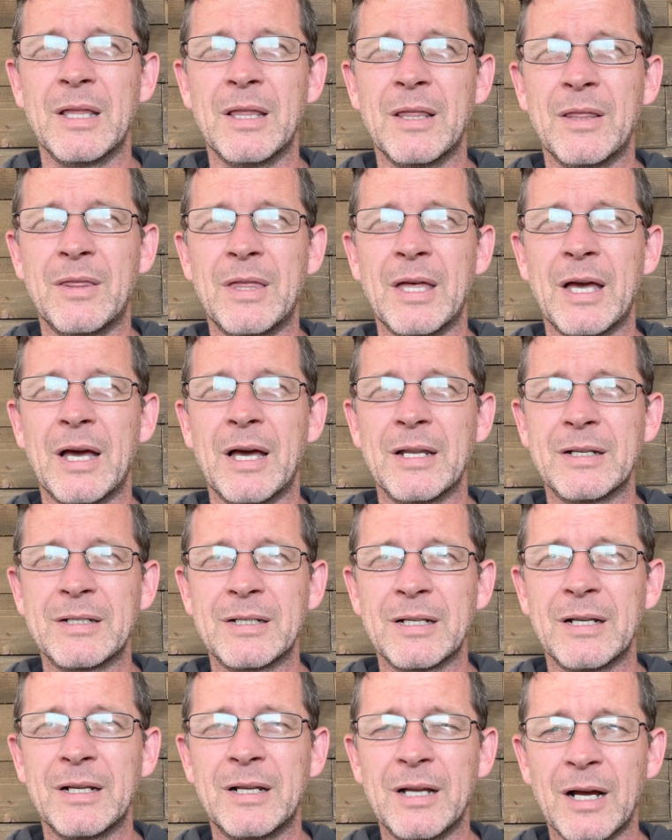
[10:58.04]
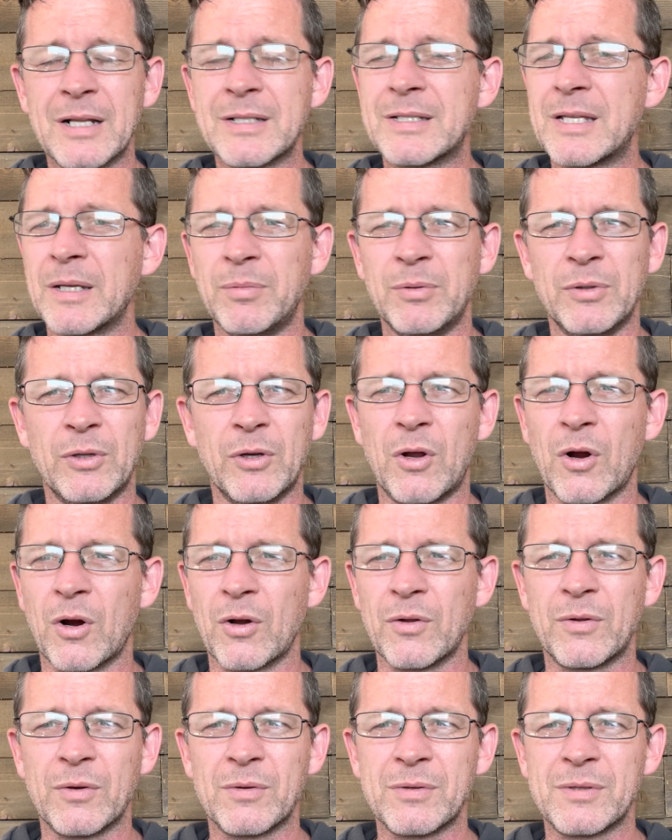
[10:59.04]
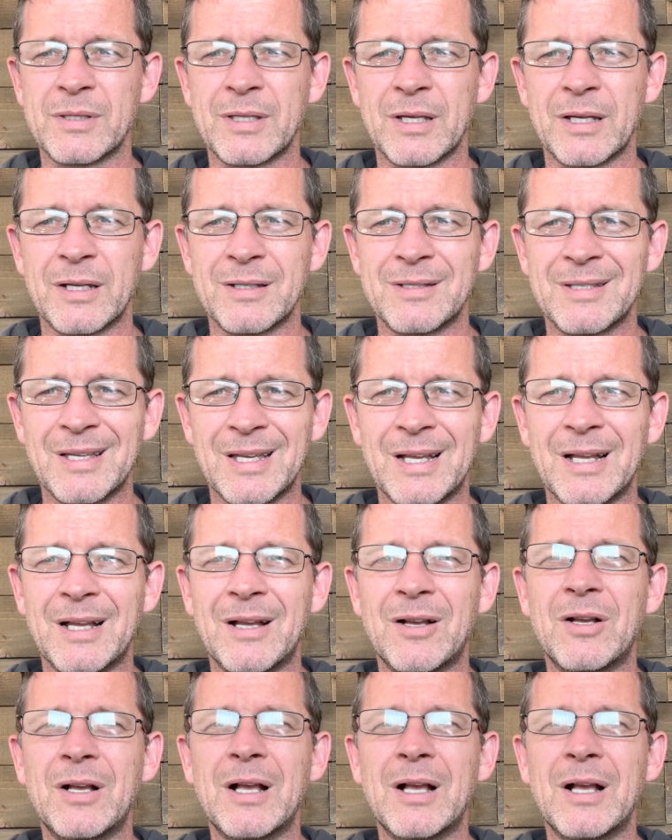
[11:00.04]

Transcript: that God's able to guard those things. And